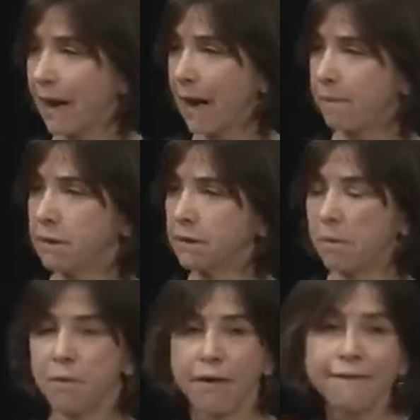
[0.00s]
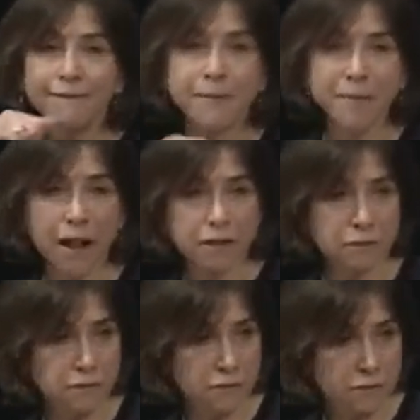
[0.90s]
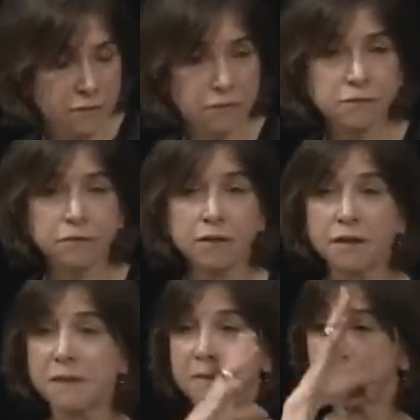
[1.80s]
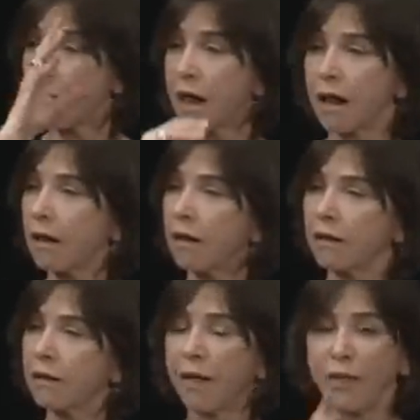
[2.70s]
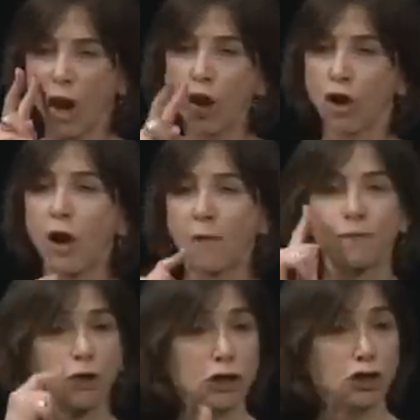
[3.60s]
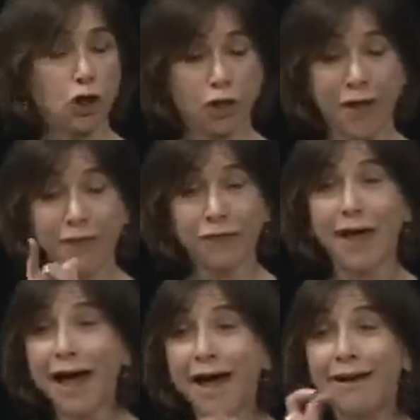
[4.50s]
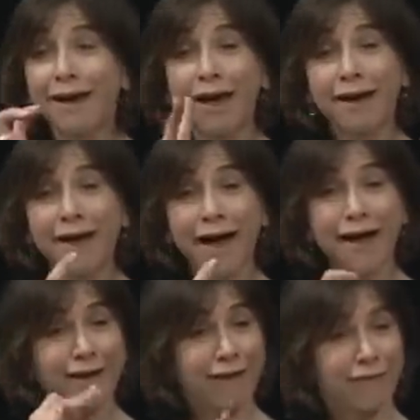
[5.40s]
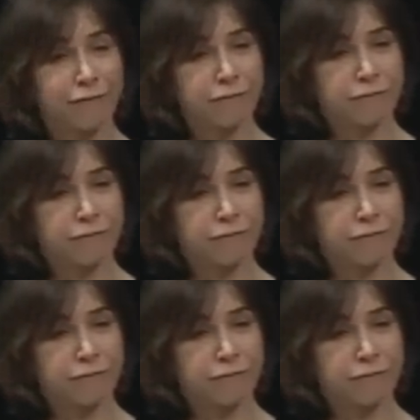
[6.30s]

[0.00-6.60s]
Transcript: and they learn camaraderie and sportsmanship from each other in a very young age, but, the, but female students often aren't involved in that.